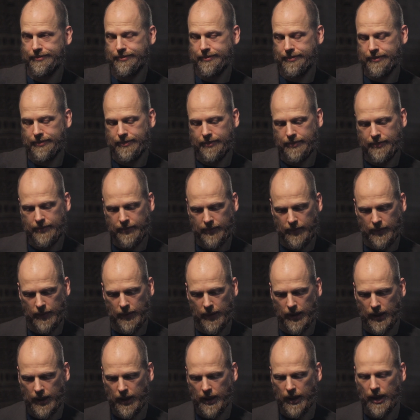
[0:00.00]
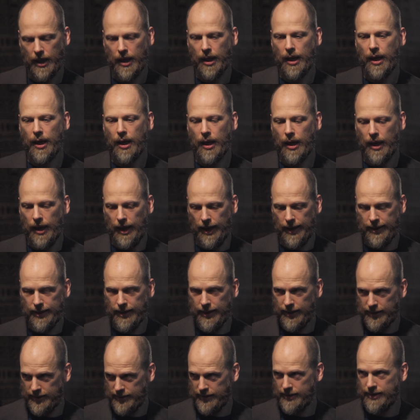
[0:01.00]
tax refund? So
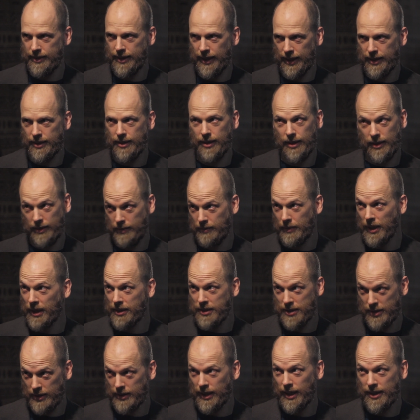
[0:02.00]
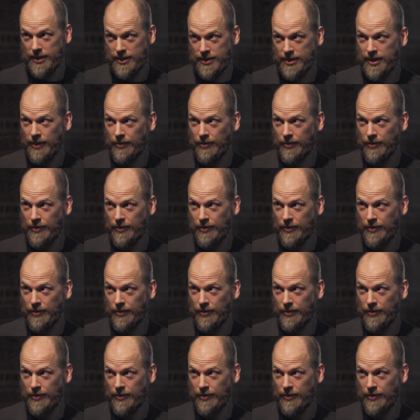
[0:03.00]
that's